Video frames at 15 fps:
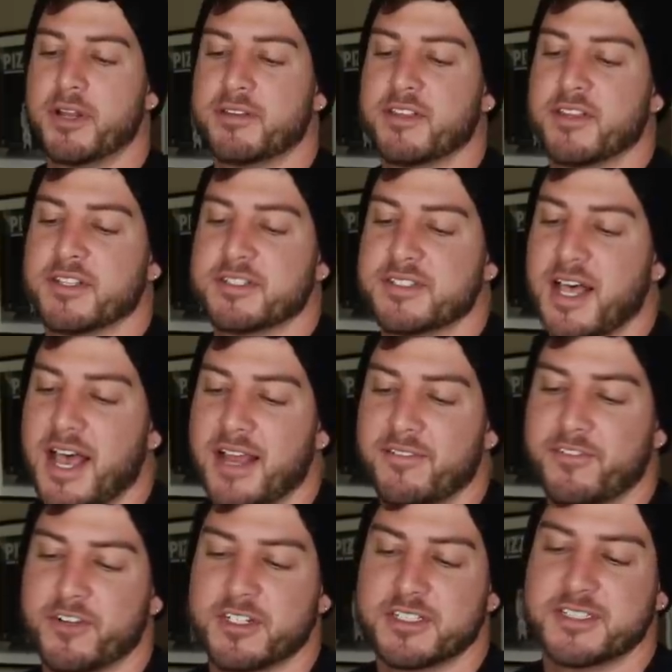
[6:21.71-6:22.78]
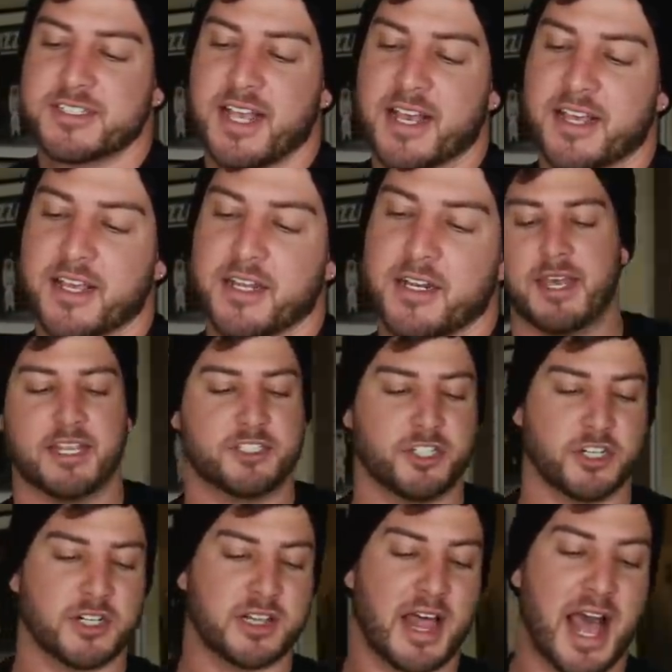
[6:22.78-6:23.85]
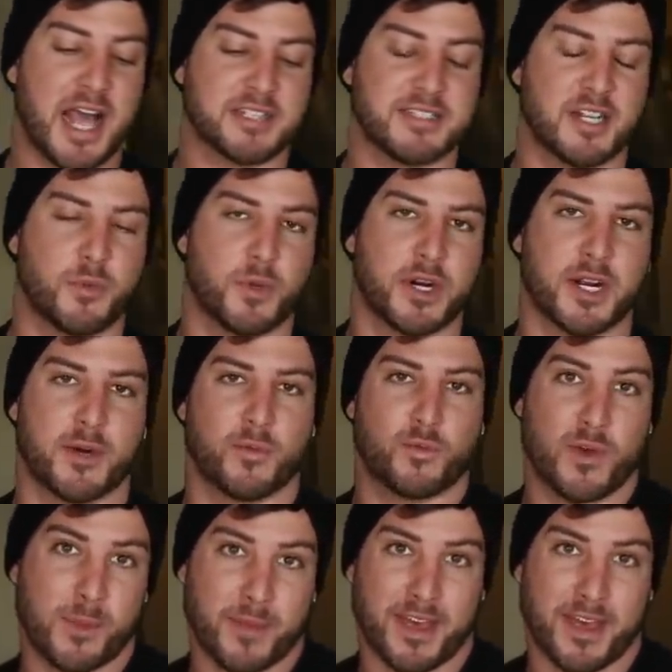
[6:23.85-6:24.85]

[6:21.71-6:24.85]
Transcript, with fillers: it to the side for a second. Get your glass and we're gonna rim